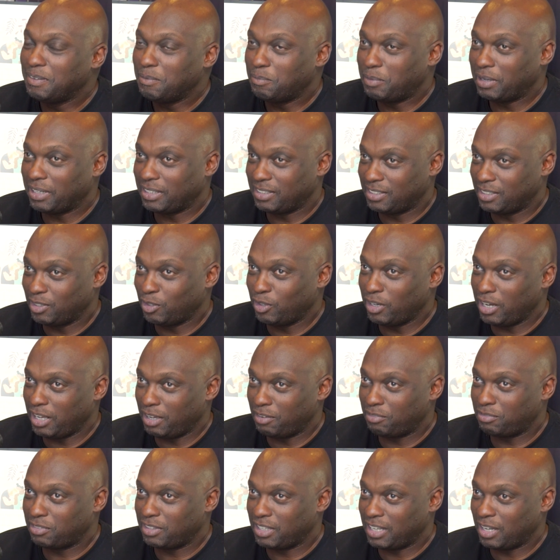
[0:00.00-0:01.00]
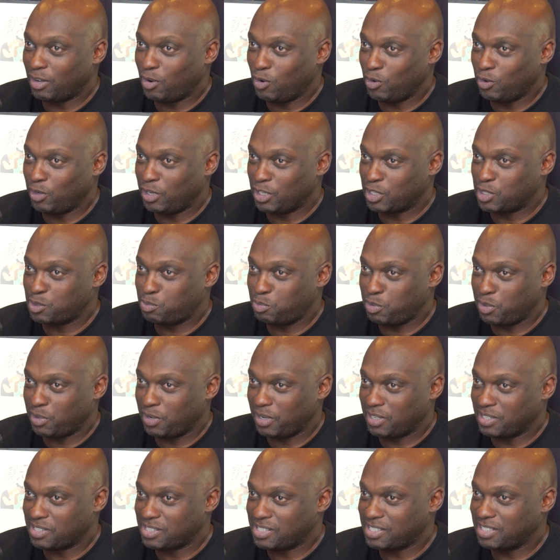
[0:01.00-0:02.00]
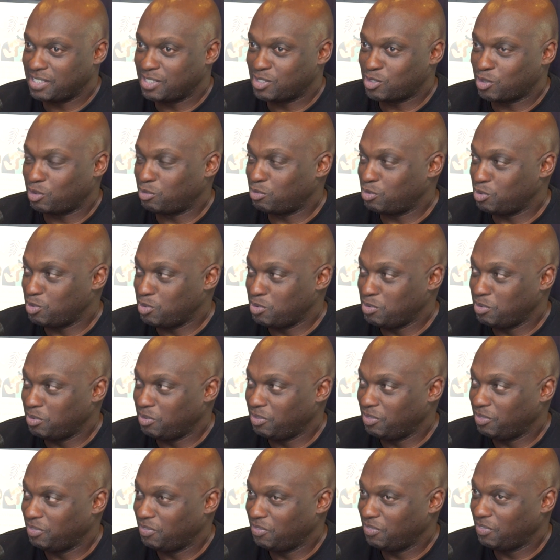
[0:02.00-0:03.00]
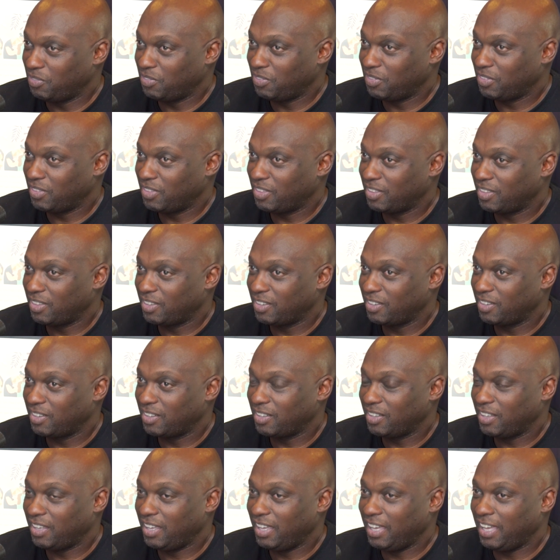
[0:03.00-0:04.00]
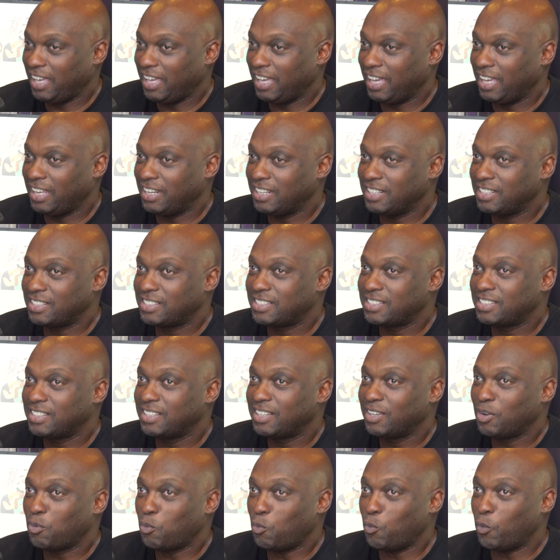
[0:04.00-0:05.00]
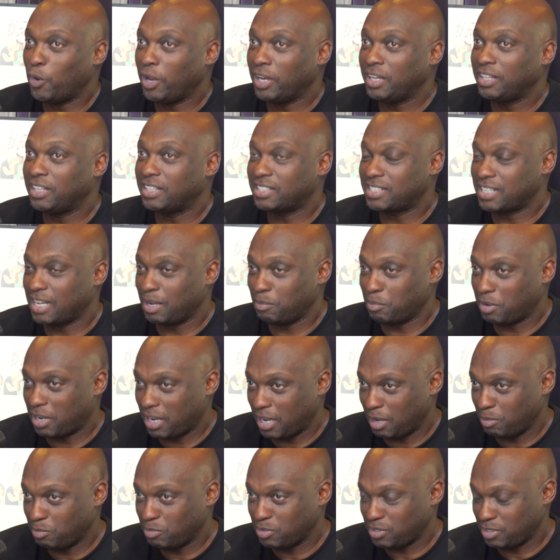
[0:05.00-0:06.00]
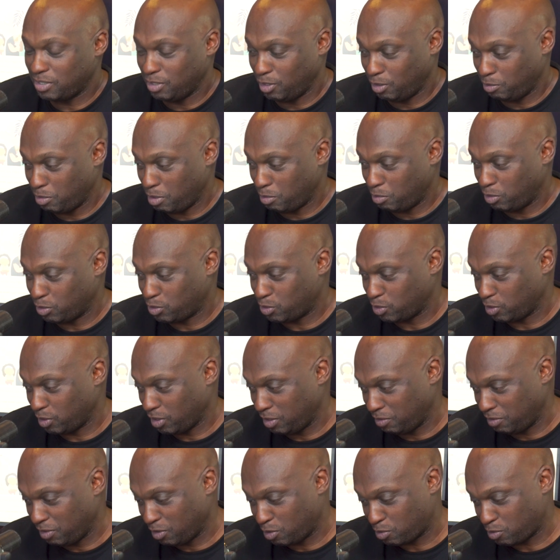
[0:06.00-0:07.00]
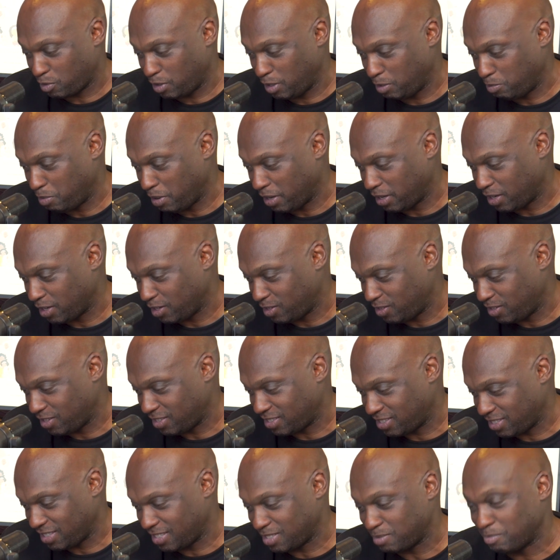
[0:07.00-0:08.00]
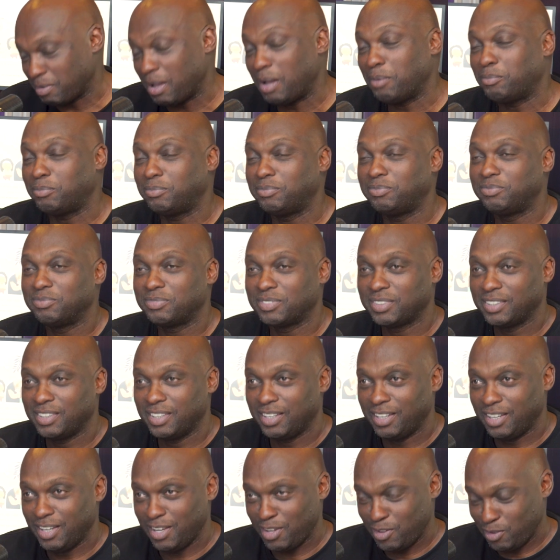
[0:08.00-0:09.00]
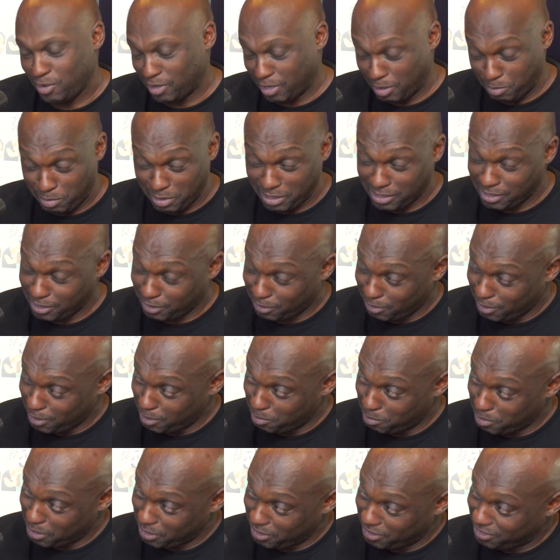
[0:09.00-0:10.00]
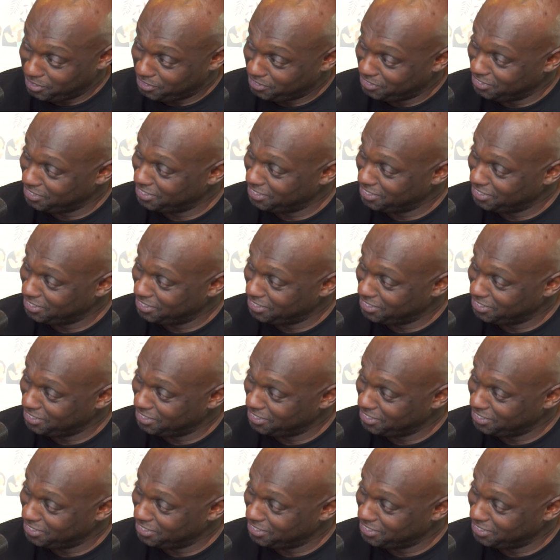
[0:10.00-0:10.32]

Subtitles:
But they'll have their own experiences of you. And when the time comes, they'll be able to even throw it back into you and says, Mom, you're a better grandmother.